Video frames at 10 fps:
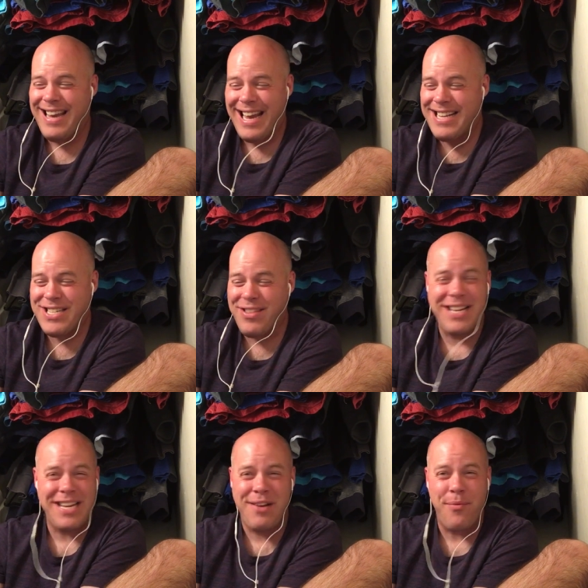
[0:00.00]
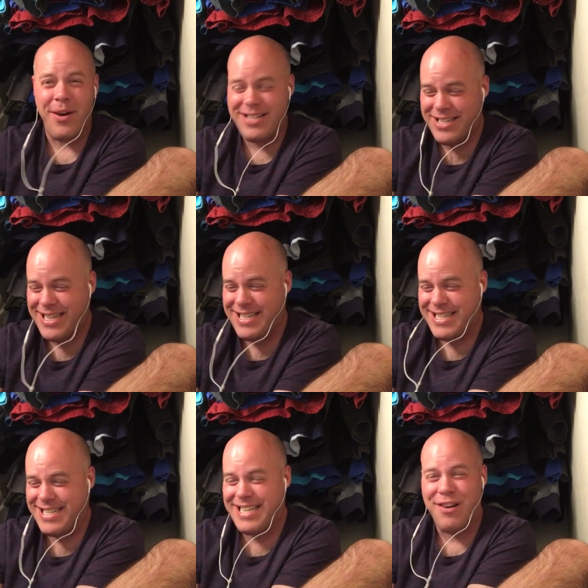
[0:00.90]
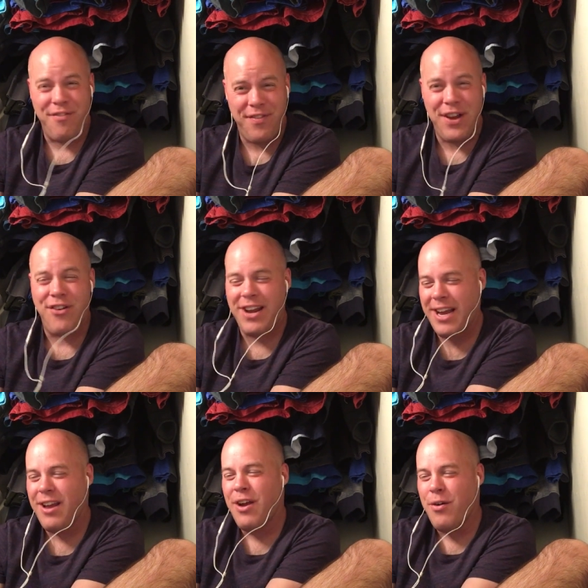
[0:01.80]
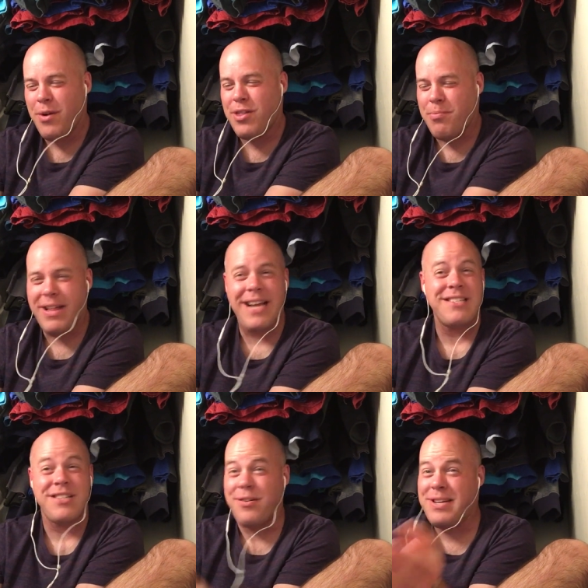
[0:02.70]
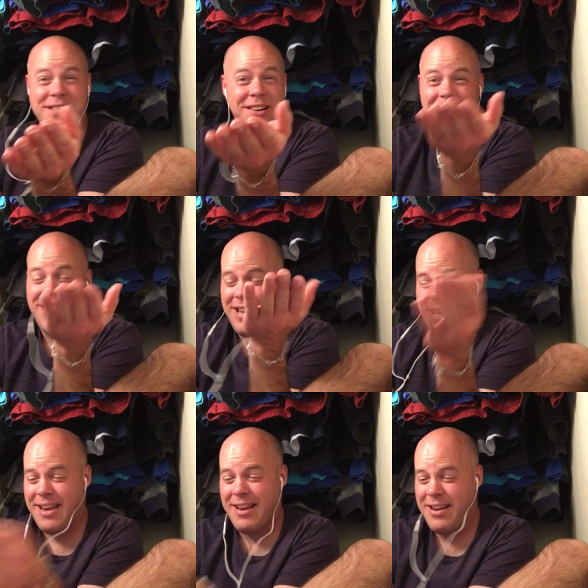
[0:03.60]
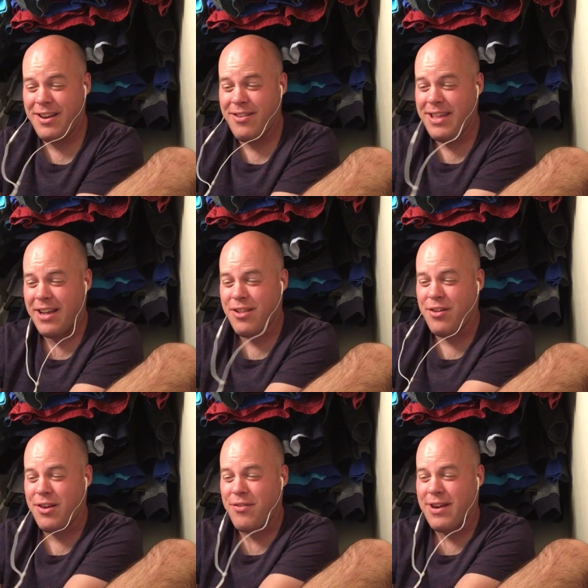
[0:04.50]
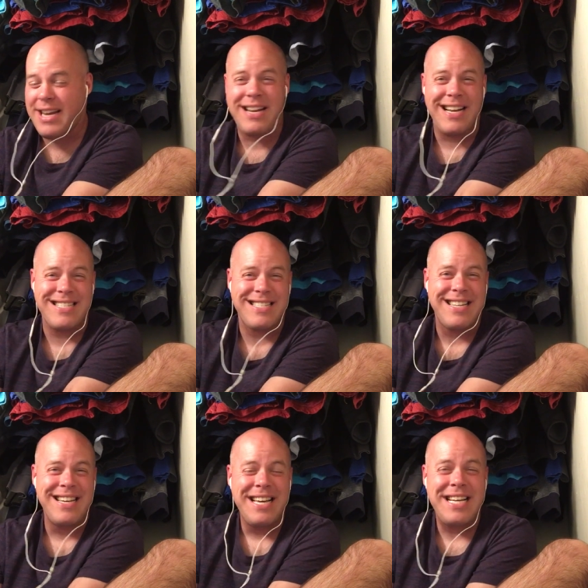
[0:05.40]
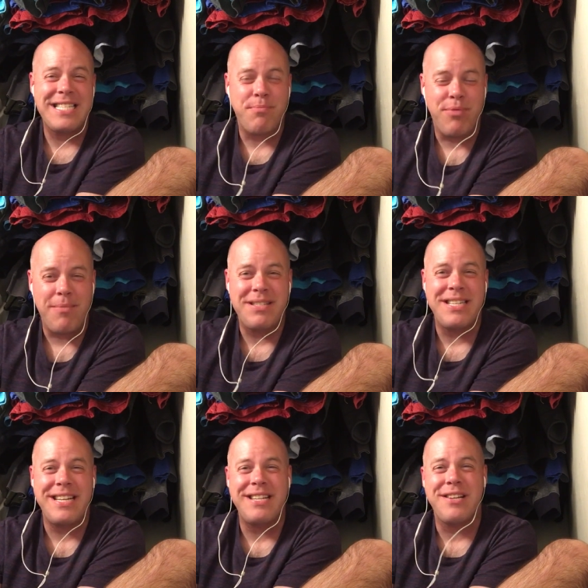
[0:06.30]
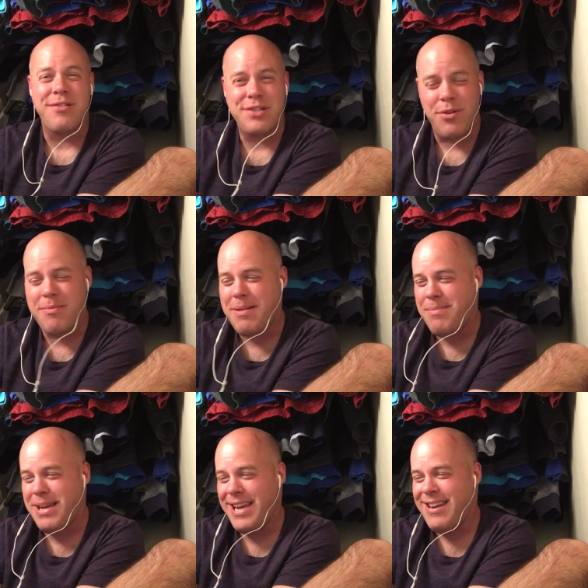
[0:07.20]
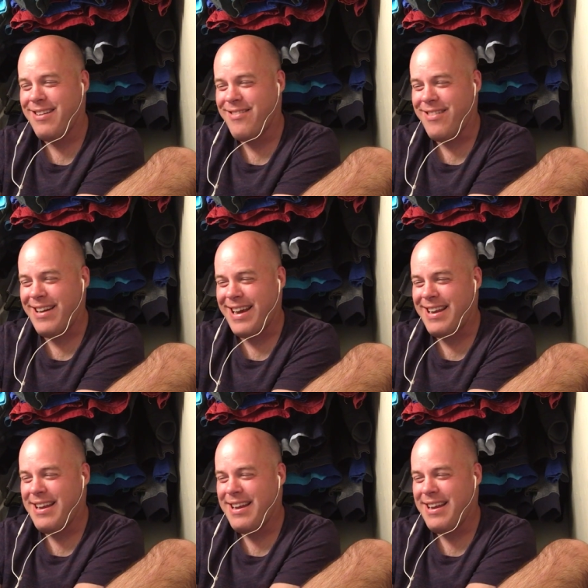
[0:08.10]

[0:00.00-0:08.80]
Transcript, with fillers: And so they didn't want Jesus interfering with their plans, though he's God and he can, you know, they clearly recognized his supremacy, don't torment me, right?